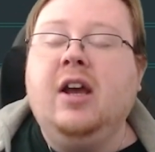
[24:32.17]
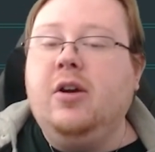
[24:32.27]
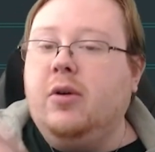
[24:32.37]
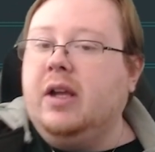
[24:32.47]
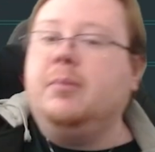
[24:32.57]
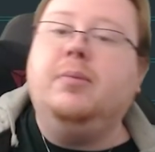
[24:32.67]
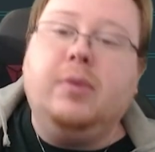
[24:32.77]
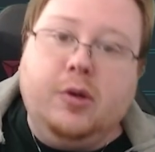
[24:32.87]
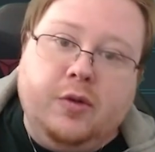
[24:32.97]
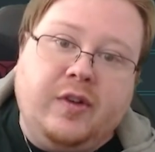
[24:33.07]
who can
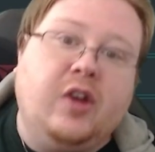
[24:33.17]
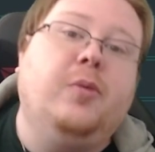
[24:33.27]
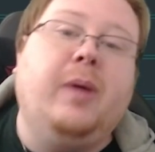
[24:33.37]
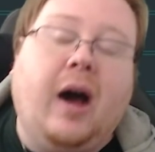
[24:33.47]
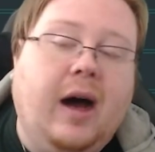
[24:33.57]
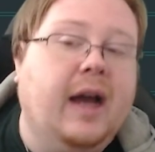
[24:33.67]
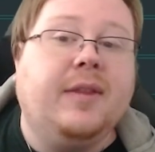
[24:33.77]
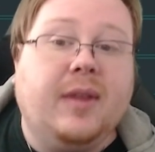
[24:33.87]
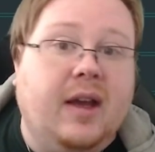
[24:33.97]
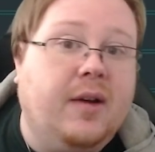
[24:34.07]
move you
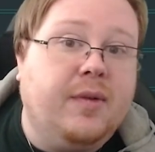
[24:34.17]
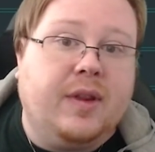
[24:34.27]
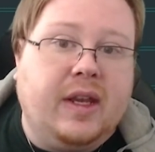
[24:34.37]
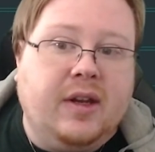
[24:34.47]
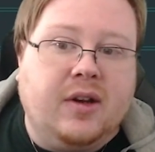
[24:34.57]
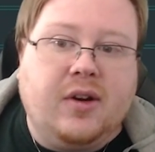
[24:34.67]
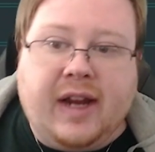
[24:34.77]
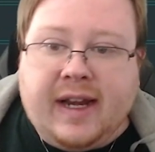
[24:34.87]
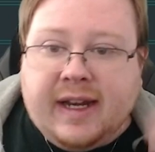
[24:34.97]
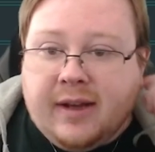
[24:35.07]
behind the cover that you're
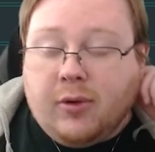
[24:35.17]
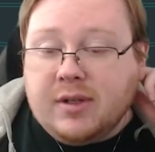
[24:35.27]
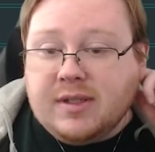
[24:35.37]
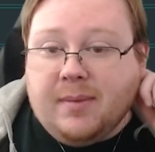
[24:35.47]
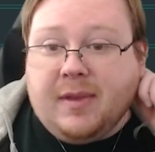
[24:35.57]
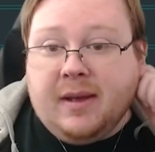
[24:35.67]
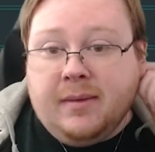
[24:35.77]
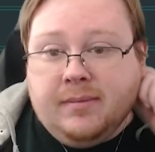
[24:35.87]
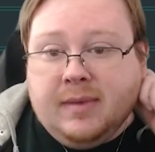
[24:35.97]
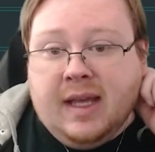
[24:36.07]
creating or something.